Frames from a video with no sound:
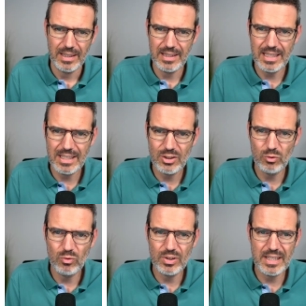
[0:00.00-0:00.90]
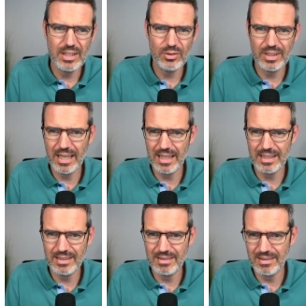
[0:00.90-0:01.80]
These tools here
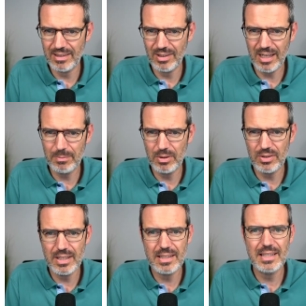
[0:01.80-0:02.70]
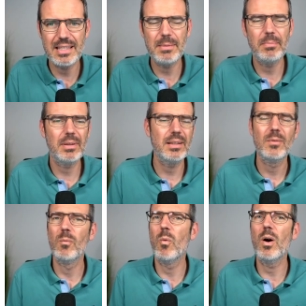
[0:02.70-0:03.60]
can connect because it's a simple
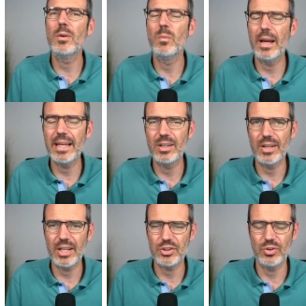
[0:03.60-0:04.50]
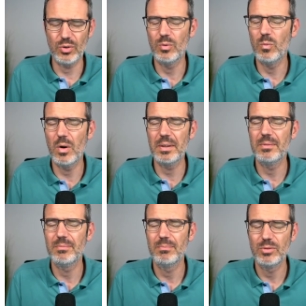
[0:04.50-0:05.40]
one-way connection or
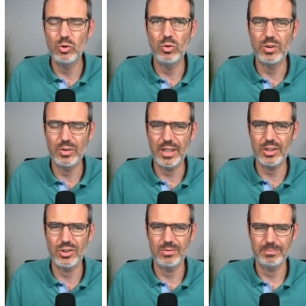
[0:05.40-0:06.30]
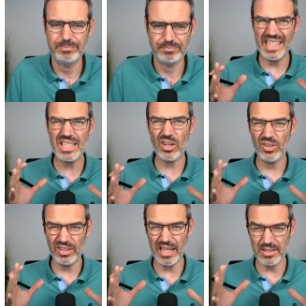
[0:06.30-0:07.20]
one tool connection.
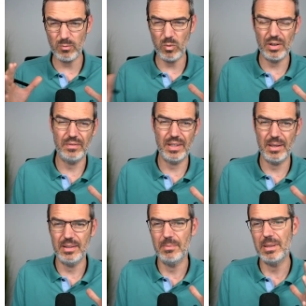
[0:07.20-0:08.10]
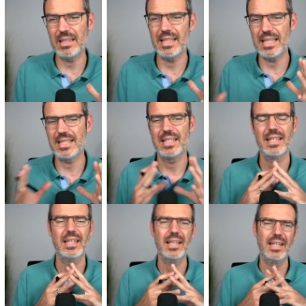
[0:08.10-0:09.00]
That's one of the big things
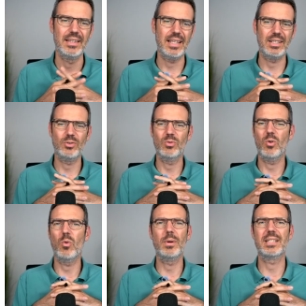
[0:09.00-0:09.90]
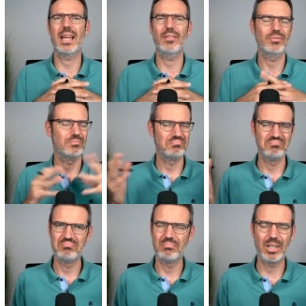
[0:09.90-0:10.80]
that you always have,
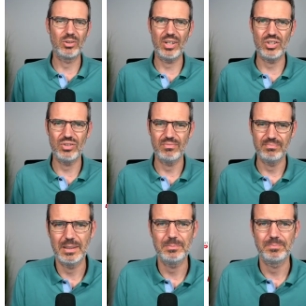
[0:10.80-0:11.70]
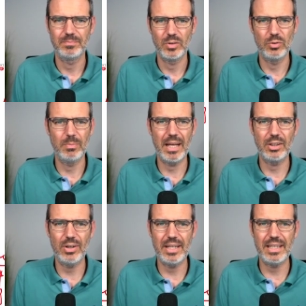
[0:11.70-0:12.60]
migration, right? You're
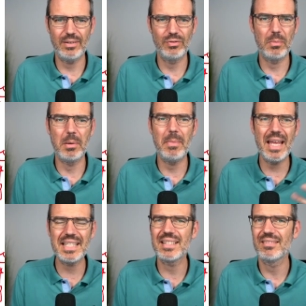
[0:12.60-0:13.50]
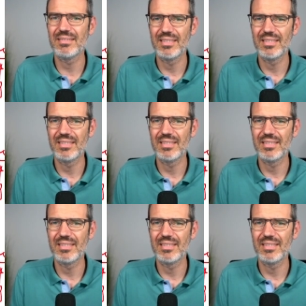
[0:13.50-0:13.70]
migrating from a mess.